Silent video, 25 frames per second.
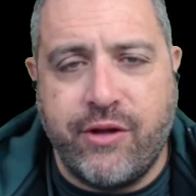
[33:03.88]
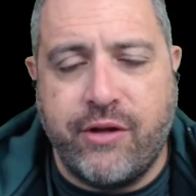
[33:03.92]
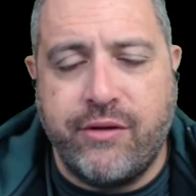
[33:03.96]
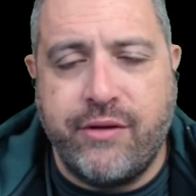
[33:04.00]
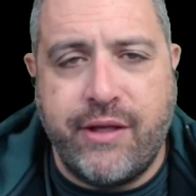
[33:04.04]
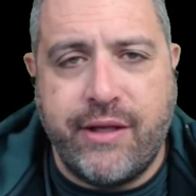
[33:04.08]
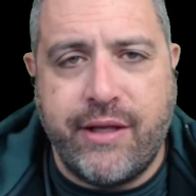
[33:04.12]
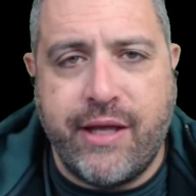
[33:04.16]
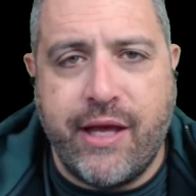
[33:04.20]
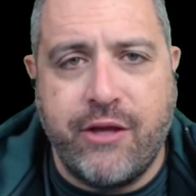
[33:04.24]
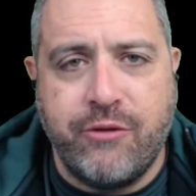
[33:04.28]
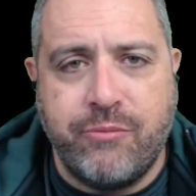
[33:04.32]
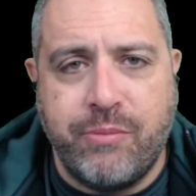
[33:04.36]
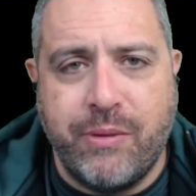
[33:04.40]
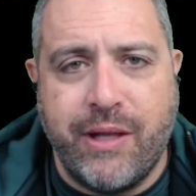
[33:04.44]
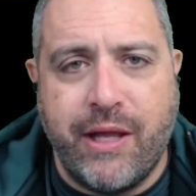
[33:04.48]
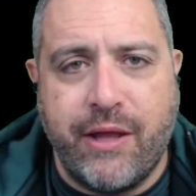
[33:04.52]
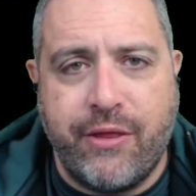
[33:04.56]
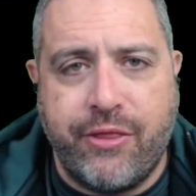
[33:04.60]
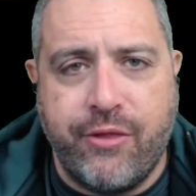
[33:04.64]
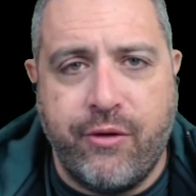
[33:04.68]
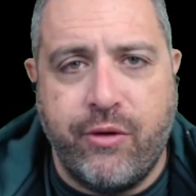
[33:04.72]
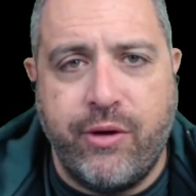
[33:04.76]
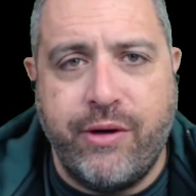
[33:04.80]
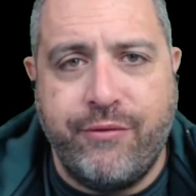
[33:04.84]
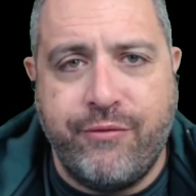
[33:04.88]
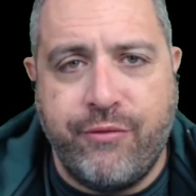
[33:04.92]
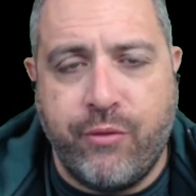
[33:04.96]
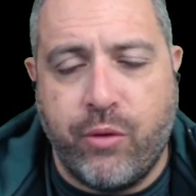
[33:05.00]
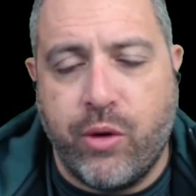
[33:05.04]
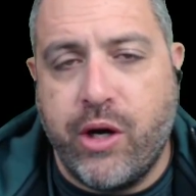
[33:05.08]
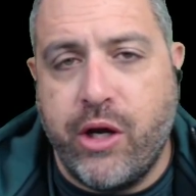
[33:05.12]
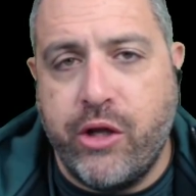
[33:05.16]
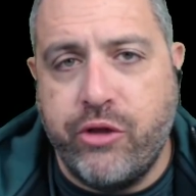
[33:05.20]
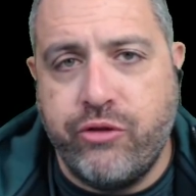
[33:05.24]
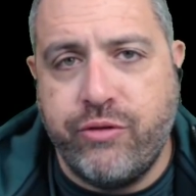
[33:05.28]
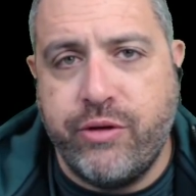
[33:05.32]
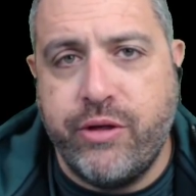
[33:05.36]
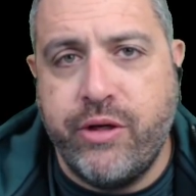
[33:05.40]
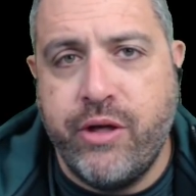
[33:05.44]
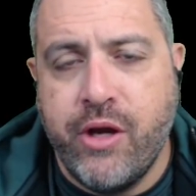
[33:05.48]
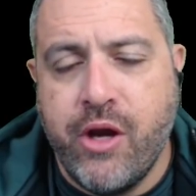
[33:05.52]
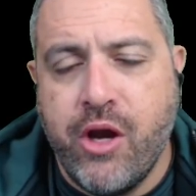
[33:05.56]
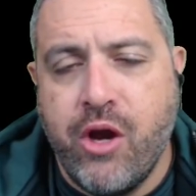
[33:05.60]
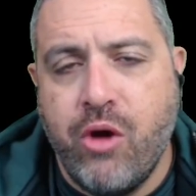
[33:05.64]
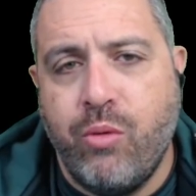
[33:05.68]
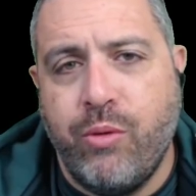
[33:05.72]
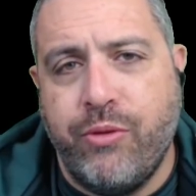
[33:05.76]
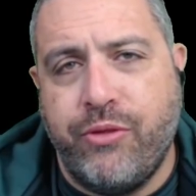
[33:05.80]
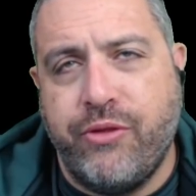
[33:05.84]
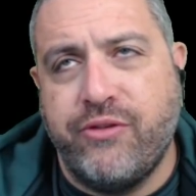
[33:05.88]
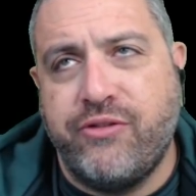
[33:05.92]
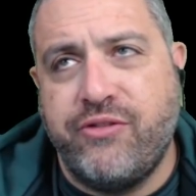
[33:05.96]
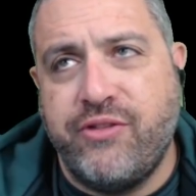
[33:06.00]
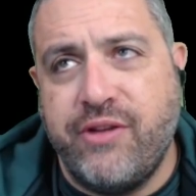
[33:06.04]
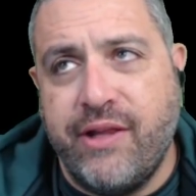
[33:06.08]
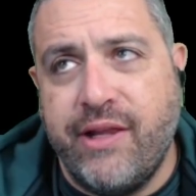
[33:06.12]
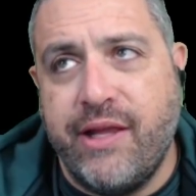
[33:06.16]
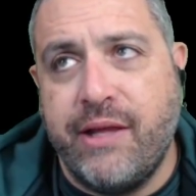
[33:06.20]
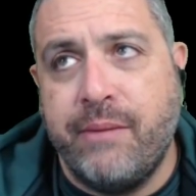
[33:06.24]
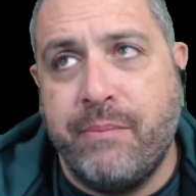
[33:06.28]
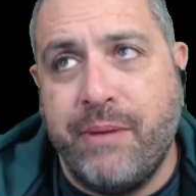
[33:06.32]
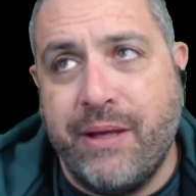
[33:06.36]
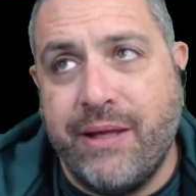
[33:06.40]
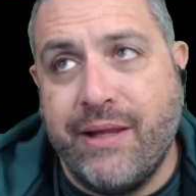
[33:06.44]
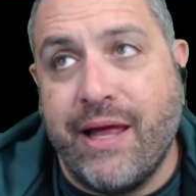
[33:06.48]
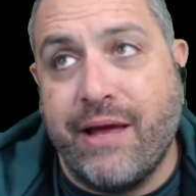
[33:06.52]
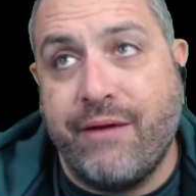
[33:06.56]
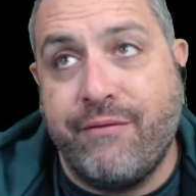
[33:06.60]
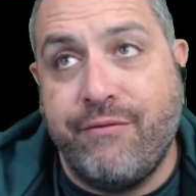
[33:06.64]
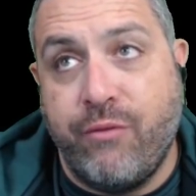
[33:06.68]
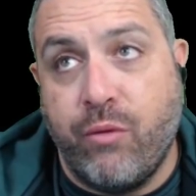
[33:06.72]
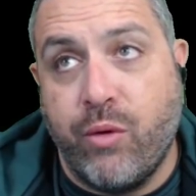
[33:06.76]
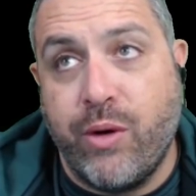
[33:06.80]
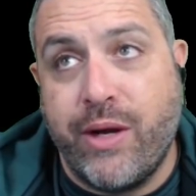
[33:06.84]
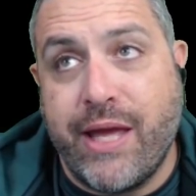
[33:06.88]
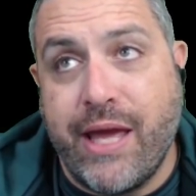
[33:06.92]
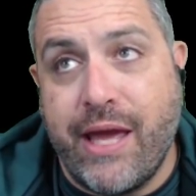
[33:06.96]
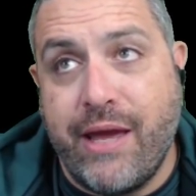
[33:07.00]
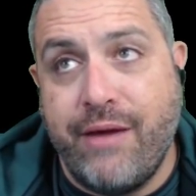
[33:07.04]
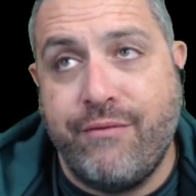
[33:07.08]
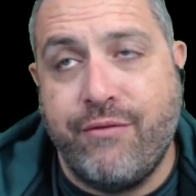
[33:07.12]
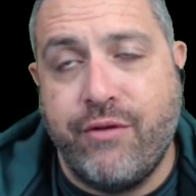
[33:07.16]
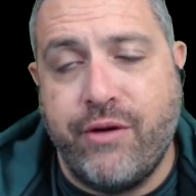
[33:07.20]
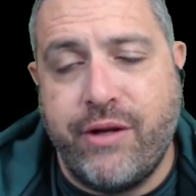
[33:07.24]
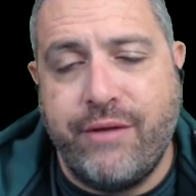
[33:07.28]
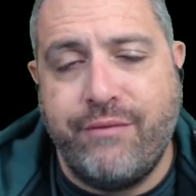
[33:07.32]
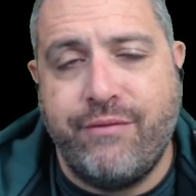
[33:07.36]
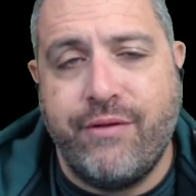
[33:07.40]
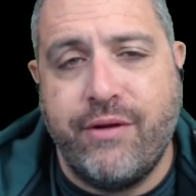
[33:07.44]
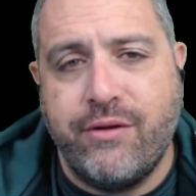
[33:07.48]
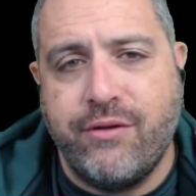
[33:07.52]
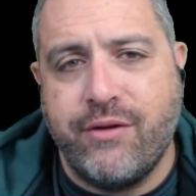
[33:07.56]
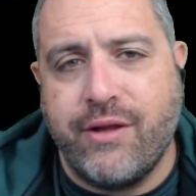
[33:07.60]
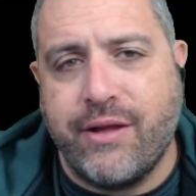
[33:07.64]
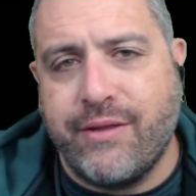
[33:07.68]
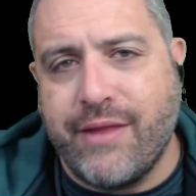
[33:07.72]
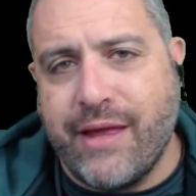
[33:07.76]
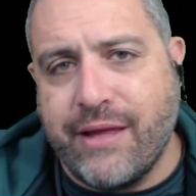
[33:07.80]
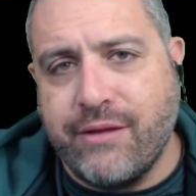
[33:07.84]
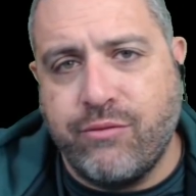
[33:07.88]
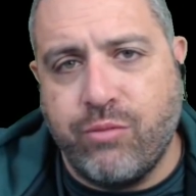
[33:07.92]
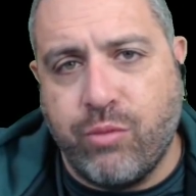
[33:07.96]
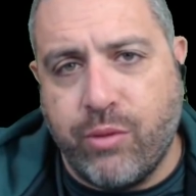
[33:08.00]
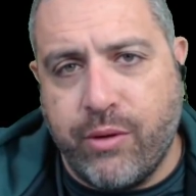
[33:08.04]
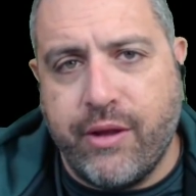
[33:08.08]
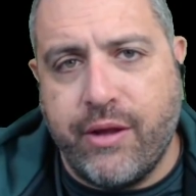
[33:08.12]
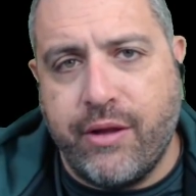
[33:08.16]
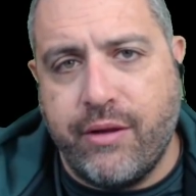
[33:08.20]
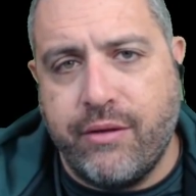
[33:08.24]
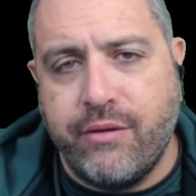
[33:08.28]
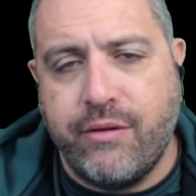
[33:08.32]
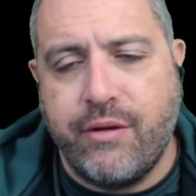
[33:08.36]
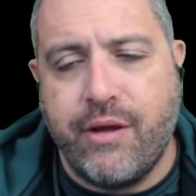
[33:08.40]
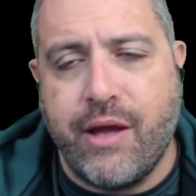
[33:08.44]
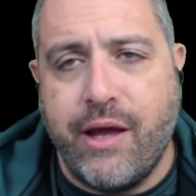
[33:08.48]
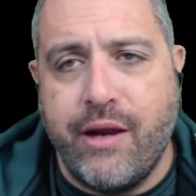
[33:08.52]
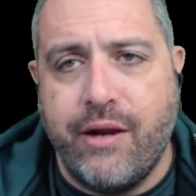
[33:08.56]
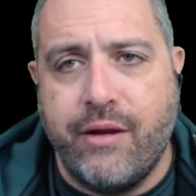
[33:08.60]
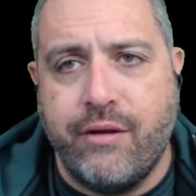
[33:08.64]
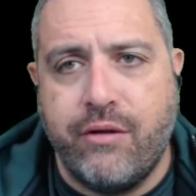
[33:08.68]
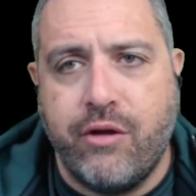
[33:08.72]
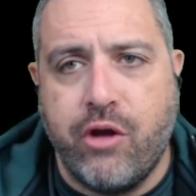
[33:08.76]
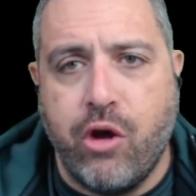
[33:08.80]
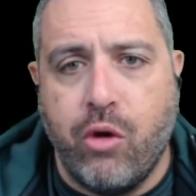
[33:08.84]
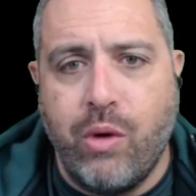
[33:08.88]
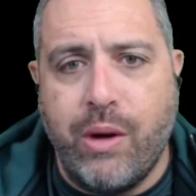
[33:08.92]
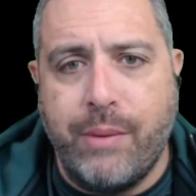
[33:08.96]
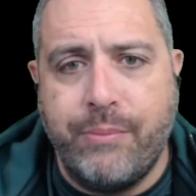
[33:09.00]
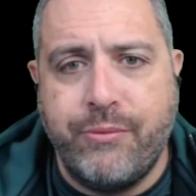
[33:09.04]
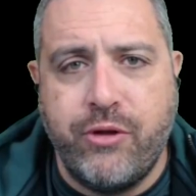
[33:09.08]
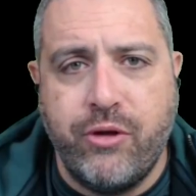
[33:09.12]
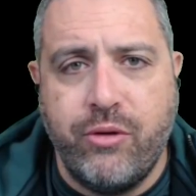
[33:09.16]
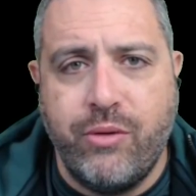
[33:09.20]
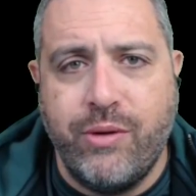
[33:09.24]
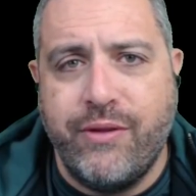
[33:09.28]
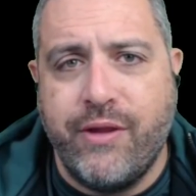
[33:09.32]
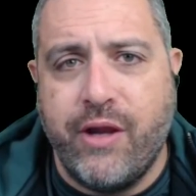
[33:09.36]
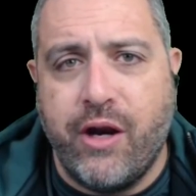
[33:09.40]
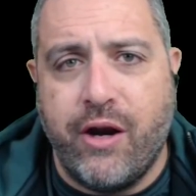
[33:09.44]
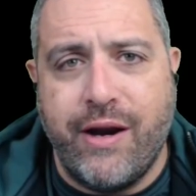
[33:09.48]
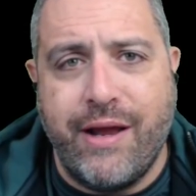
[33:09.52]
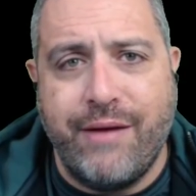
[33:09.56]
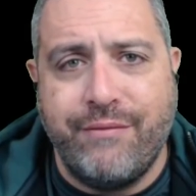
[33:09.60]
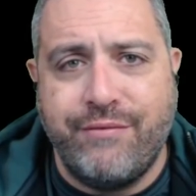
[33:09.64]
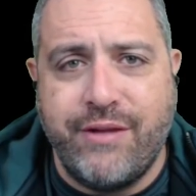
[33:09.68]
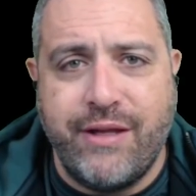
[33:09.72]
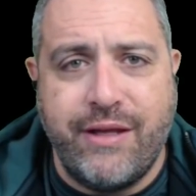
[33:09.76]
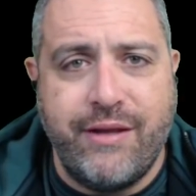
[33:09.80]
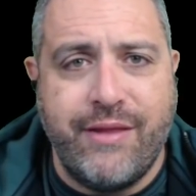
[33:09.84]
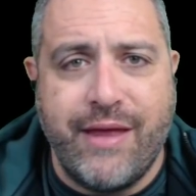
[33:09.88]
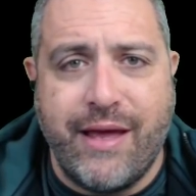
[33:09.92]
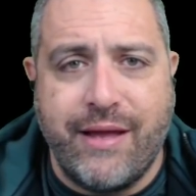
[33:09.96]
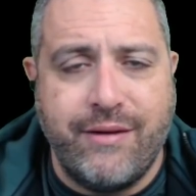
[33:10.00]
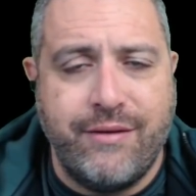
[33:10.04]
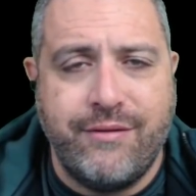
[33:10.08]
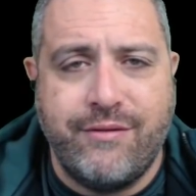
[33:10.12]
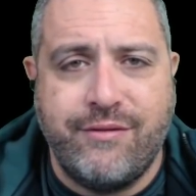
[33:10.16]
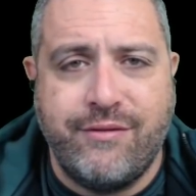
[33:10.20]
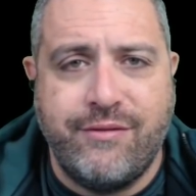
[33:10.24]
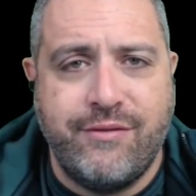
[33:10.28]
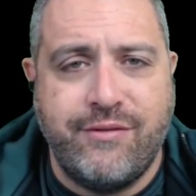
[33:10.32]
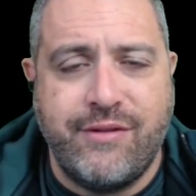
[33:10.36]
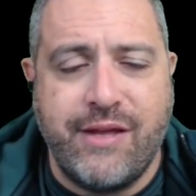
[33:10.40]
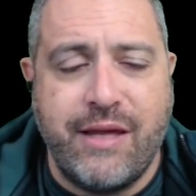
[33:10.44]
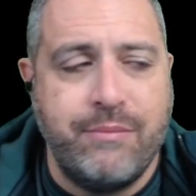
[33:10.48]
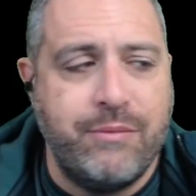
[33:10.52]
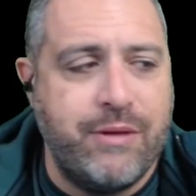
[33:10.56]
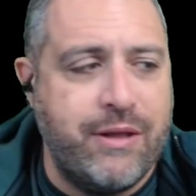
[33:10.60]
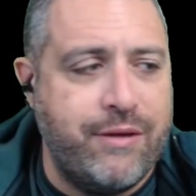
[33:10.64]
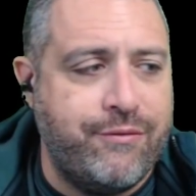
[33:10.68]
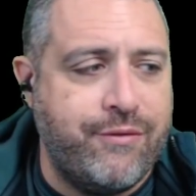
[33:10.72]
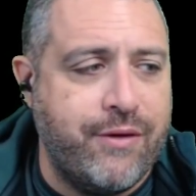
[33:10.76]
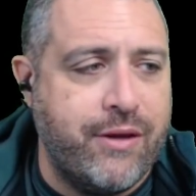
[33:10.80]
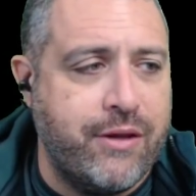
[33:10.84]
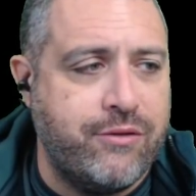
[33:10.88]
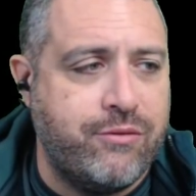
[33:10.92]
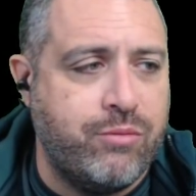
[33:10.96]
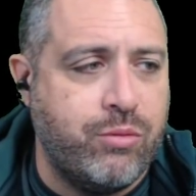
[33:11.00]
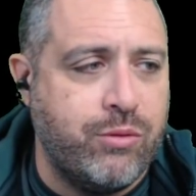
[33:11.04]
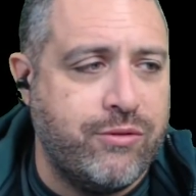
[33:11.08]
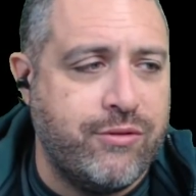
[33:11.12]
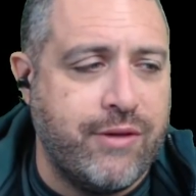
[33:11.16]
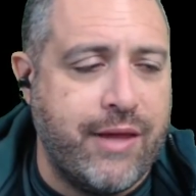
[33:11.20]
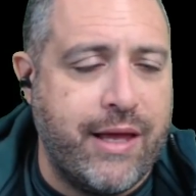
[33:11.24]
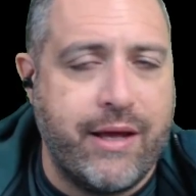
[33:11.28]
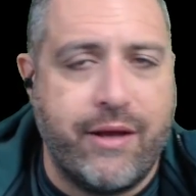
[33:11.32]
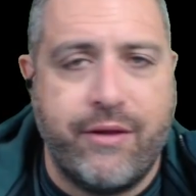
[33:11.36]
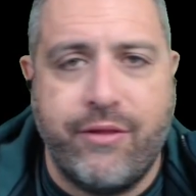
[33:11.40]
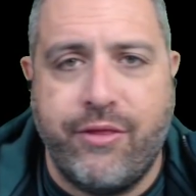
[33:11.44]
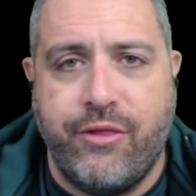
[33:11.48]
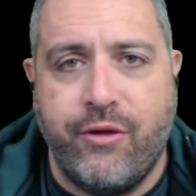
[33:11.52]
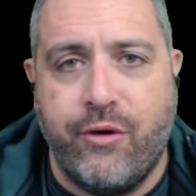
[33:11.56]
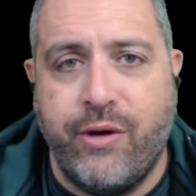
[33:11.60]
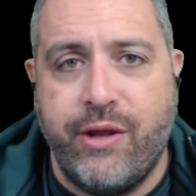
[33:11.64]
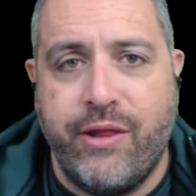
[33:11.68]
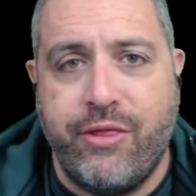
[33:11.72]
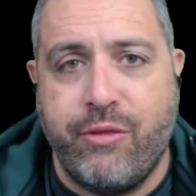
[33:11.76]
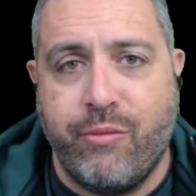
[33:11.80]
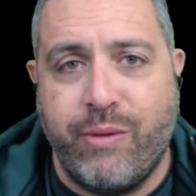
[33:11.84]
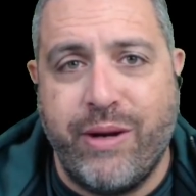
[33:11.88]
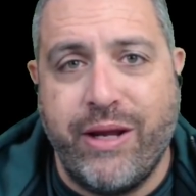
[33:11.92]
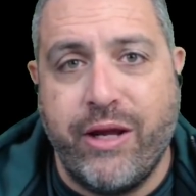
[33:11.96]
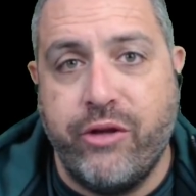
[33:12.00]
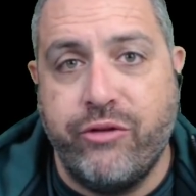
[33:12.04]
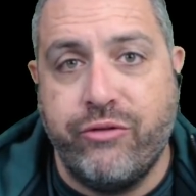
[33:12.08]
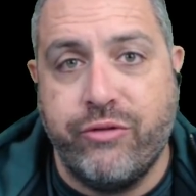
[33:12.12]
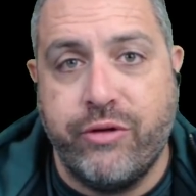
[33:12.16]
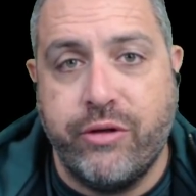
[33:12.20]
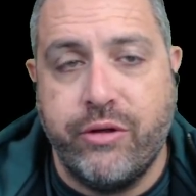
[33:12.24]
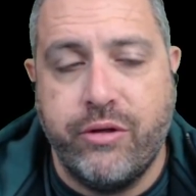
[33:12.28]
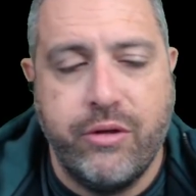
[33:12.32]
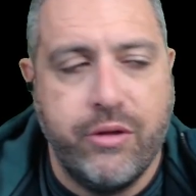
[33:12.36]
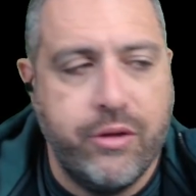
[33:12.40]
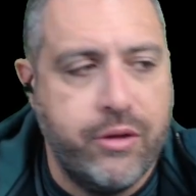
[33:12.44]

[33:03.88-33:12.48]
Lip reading: on DK has been, like, 3,400, with the ceiling being, like, 4K for defense. Like, that's where they kind of go up to. And then on FD, that same defense was, like, 3,300.